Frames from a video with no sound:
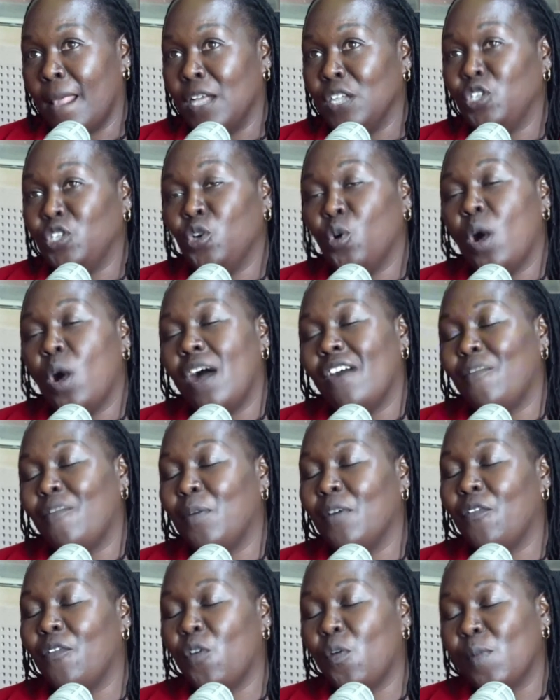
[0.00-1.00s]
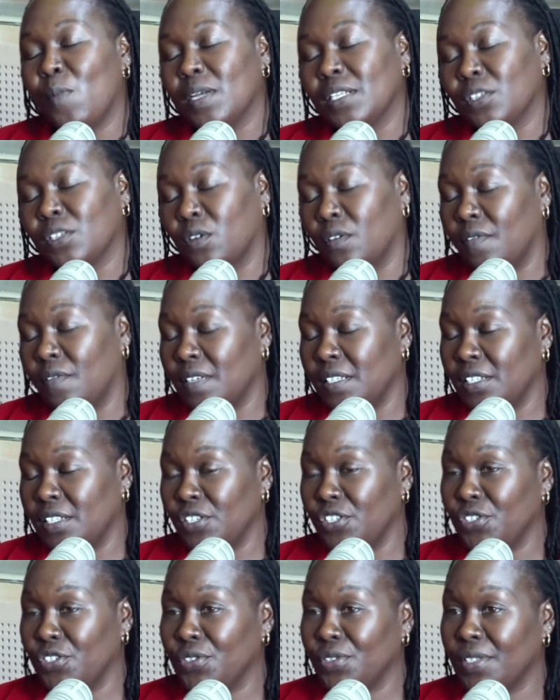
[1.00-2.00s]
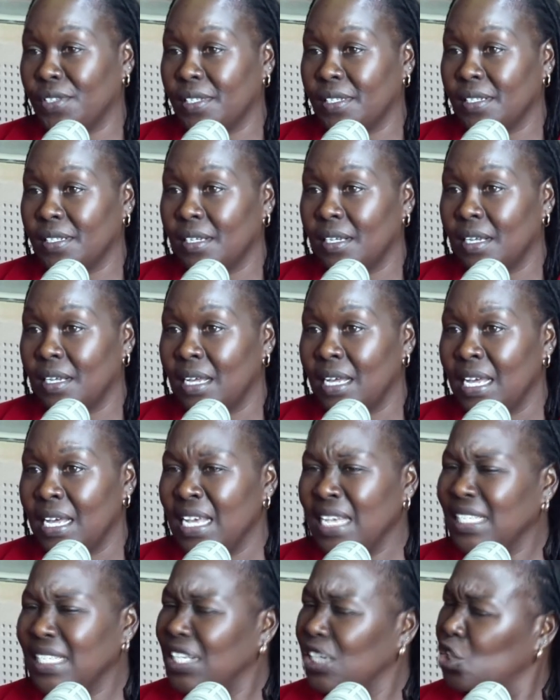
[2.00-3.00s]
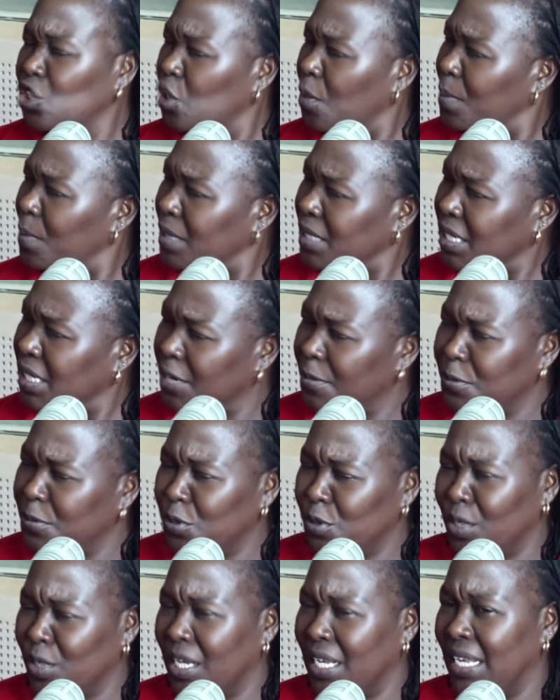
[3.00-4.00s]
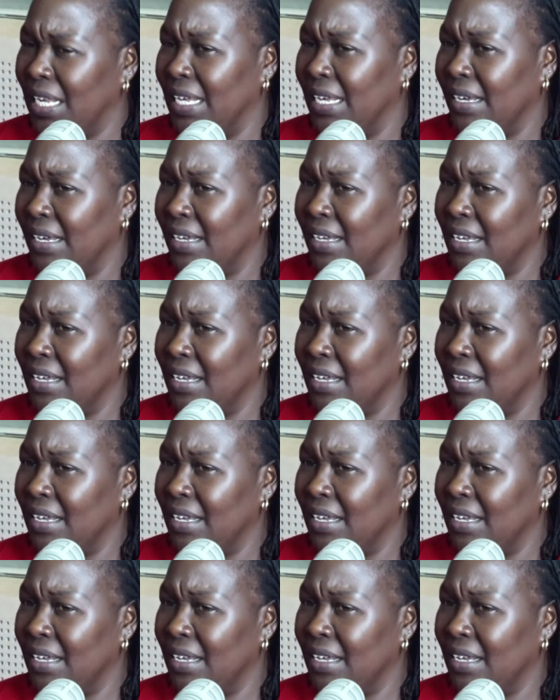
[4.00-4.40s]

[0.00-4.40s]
Do you have performance conversations? Is the job description clear?